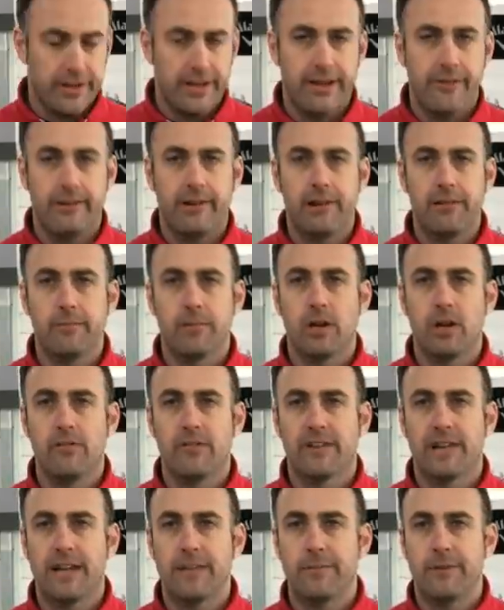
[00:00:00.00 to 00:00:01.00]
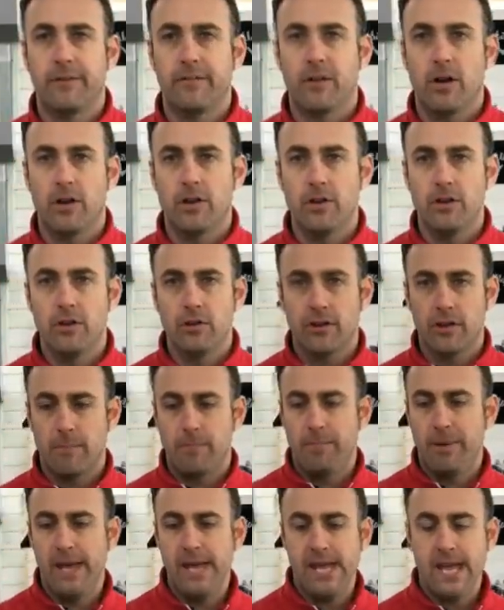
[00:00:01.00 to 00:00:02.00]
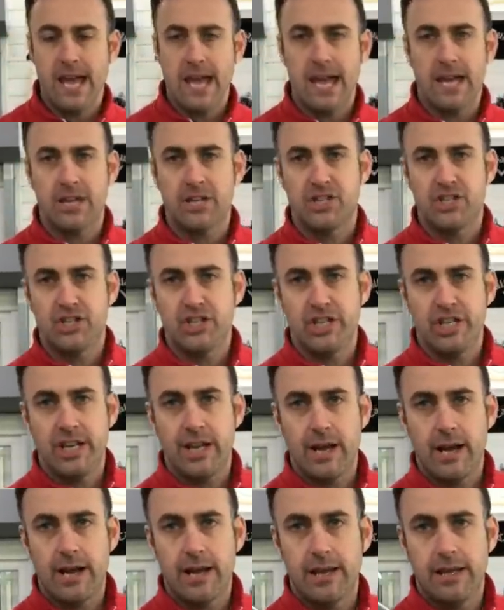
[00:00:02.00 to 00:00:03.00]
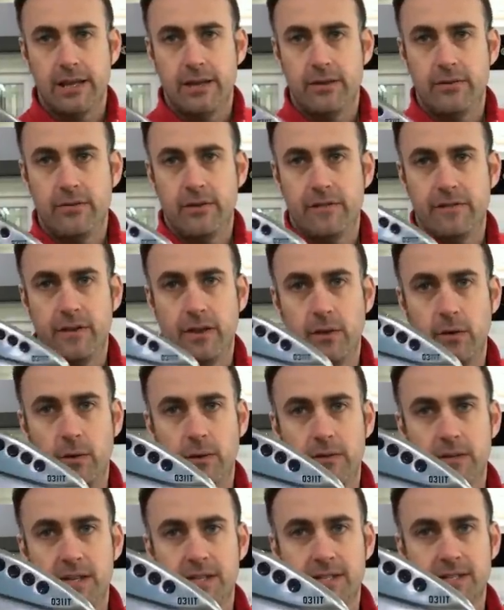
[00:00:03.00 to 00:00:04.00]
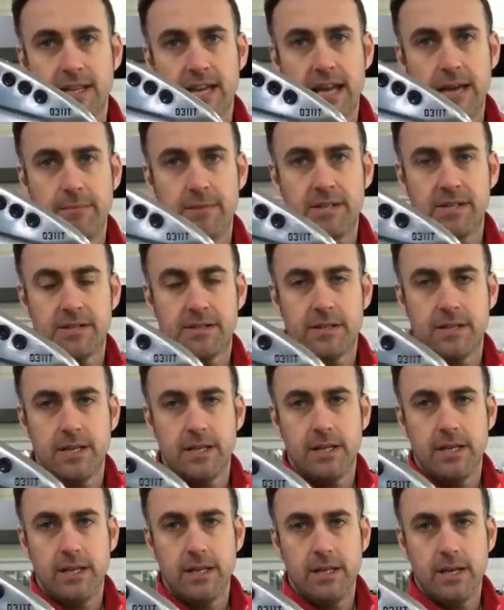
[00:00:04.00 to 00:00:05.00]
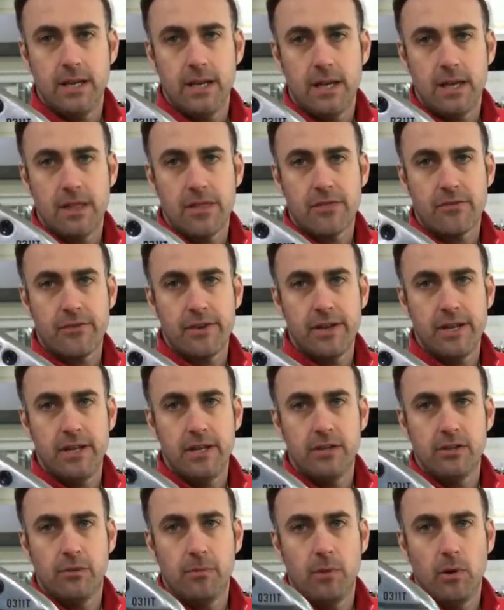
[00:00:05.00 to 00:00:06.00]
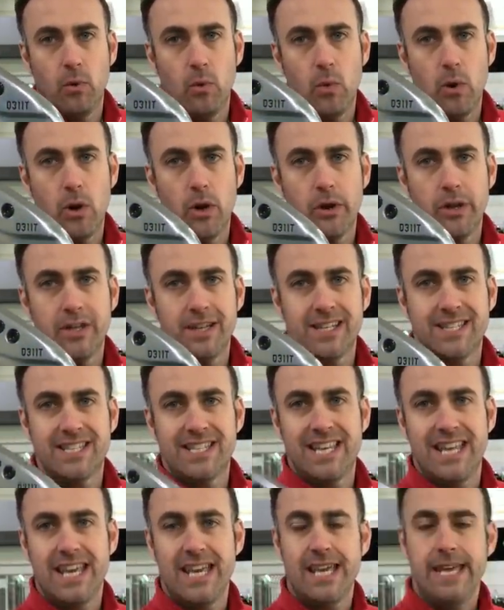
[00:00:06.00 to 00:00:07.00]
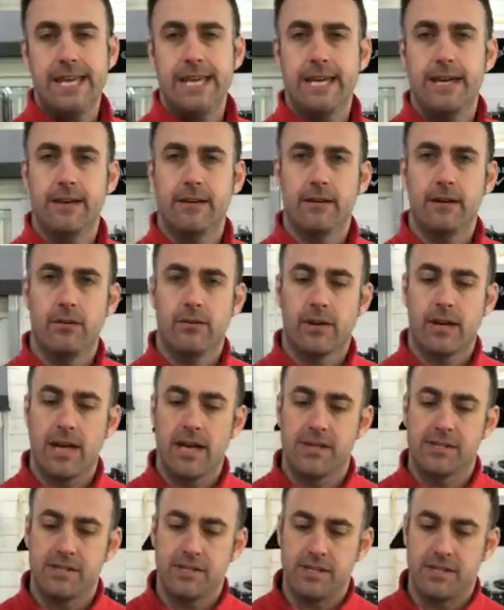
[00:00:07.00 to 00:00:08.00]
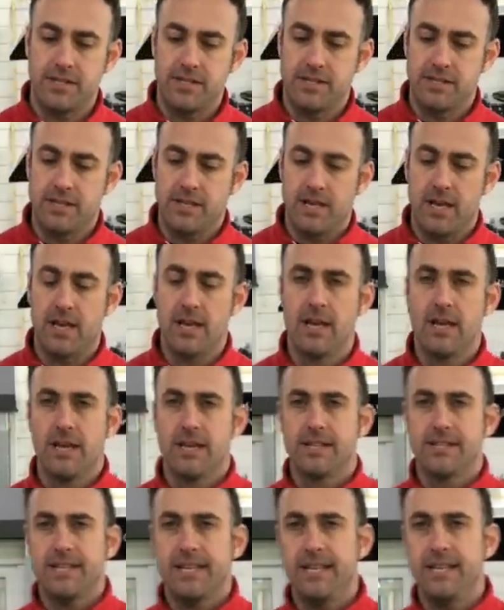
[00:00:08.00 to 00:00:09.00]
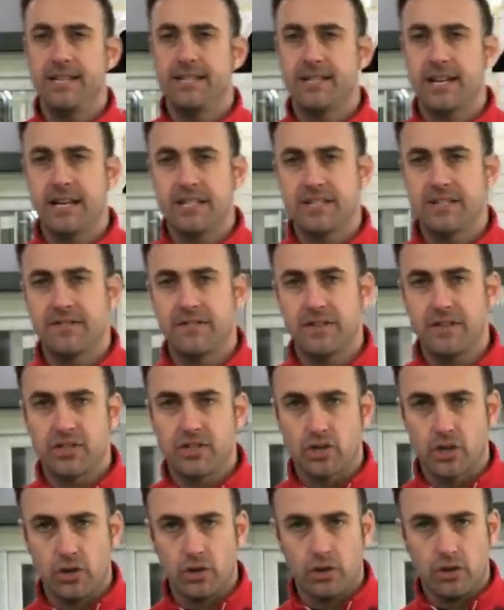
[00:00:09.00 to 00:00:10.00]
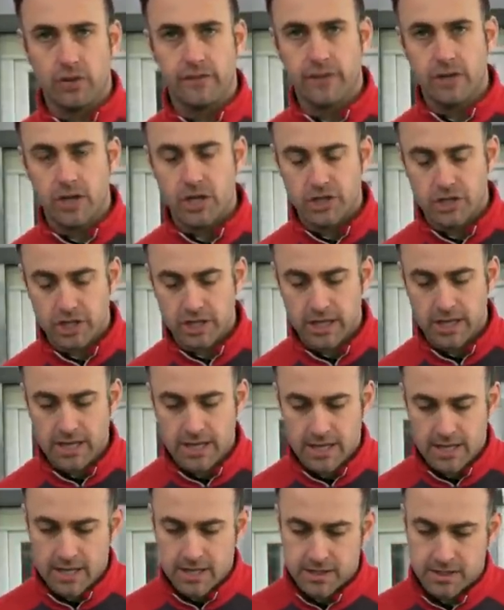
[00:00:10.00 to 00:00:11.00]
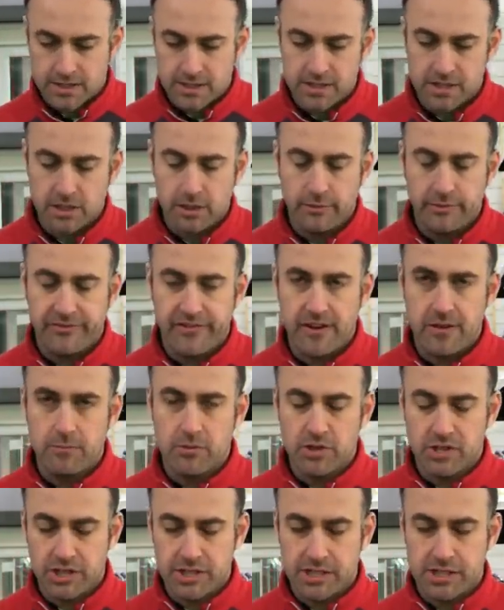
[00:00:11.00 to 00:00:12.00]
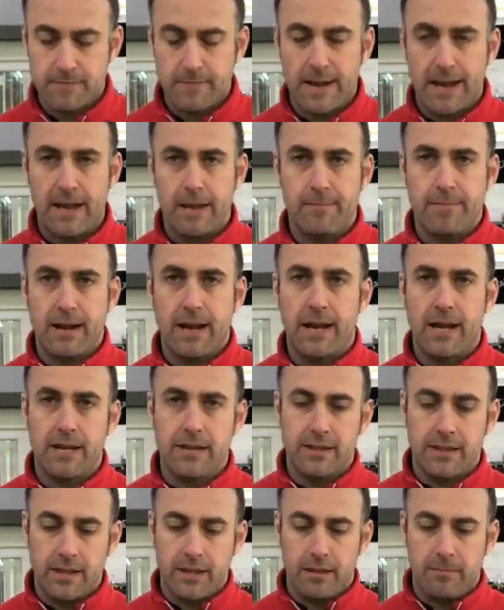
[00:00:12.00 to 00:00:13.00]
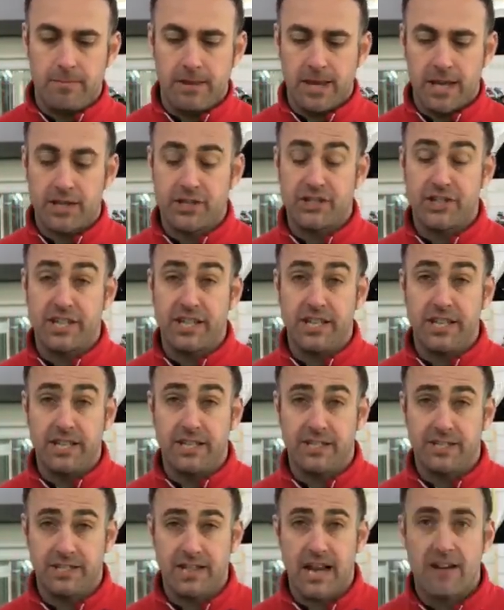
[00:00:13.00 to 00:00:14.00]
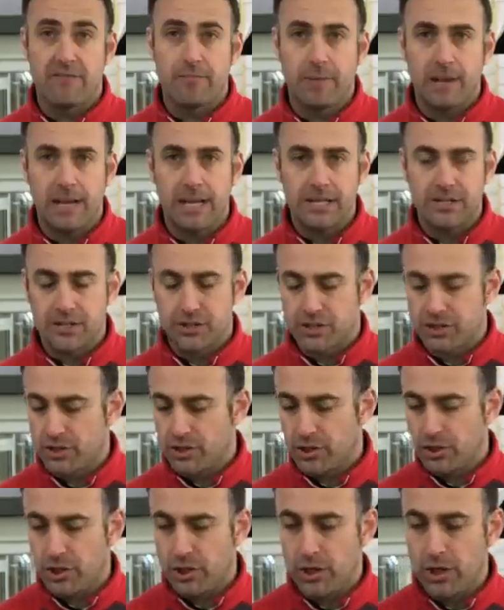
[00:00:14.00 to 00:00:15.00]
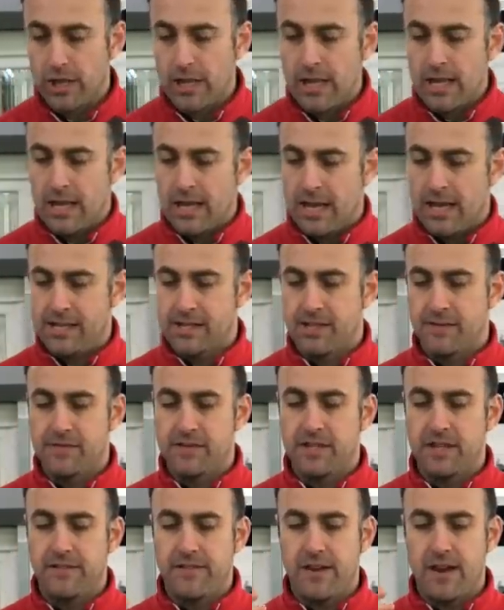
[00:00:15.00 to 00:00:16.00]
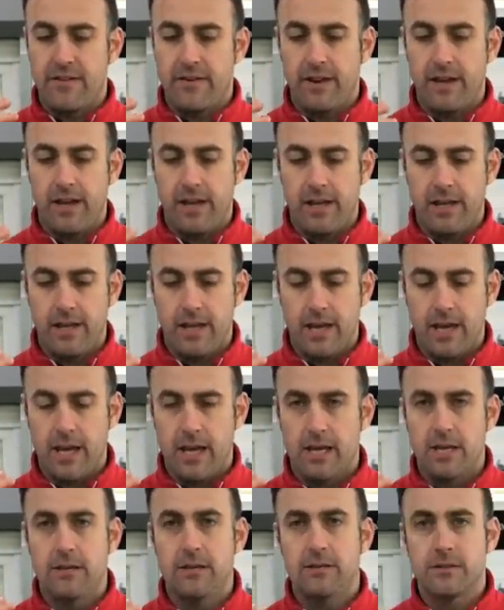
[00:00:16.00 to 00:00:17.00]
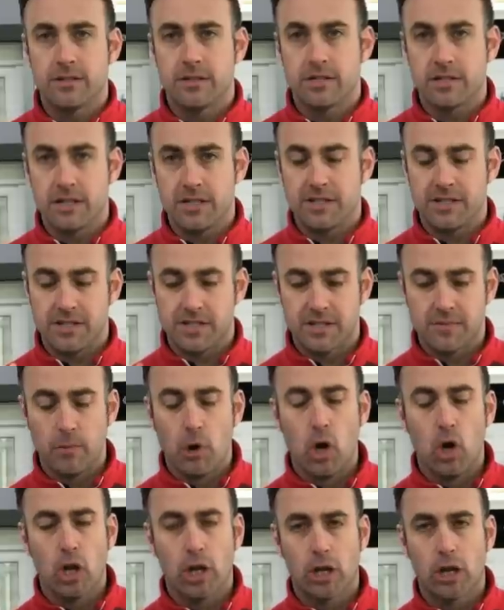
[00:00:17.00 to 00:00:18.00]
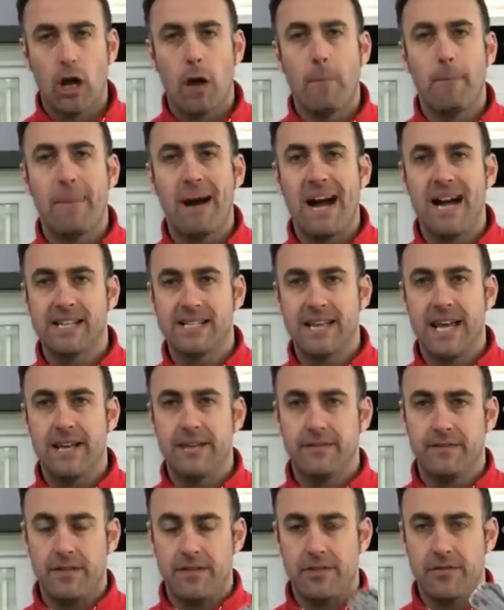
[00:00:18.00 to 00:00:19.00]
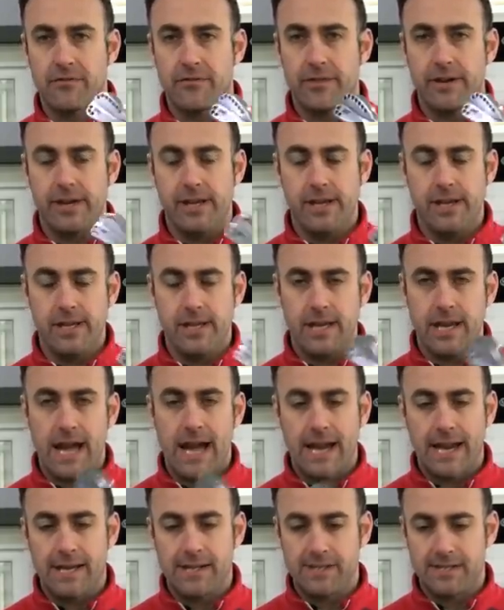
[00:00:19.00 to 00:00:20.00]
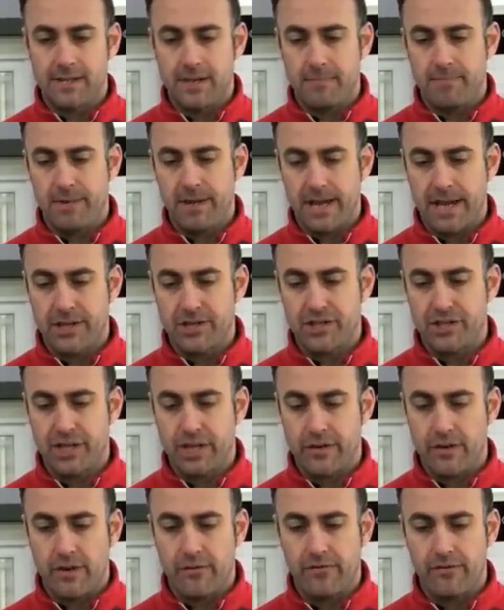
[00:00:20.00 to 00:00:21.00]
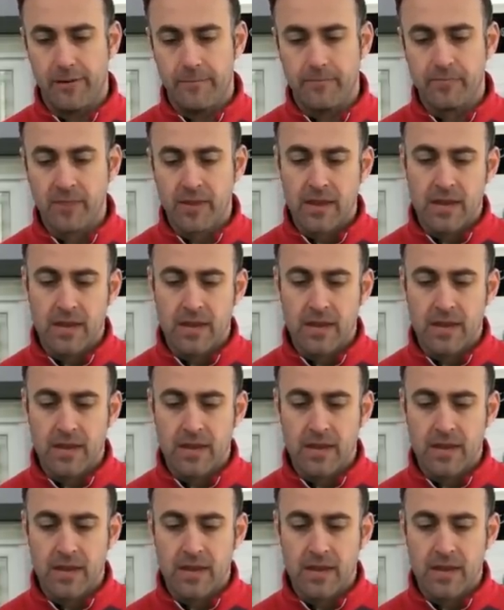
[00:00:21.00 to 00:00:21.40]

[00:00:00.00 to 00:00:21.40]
here at Lytham Golf Academy. We've got another P X G iron review, and this time it's the uh, three one one T. Okay, so this is the T stands for the tour version. So this club's very much inspired by the P X G staff players on tour. It's obviously a very, uh, it's a smaller compact head of the three irons that P X G are offering.